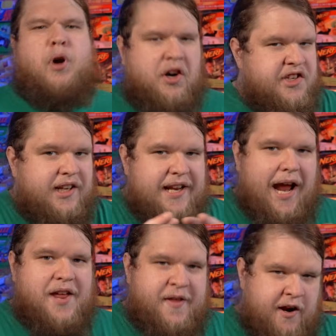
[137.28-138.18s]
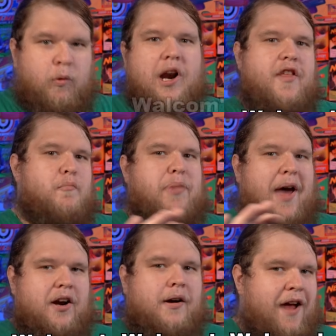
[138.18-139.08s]
Personally, I think one of the
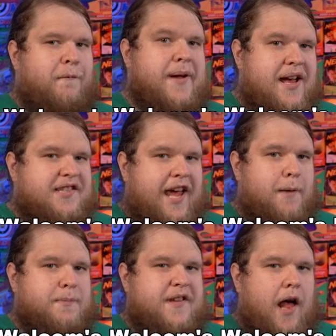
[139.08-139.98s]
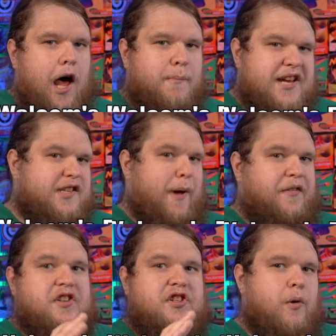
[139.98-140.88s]
better FPS caps in the hobby is about
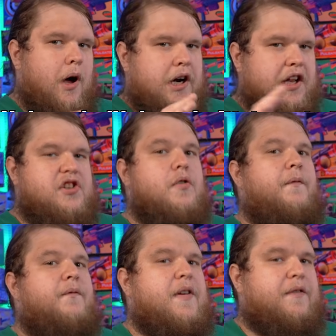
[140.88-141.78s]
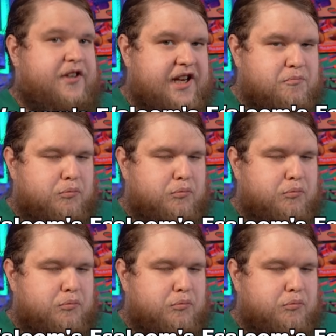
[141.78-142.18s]
the 200 to 250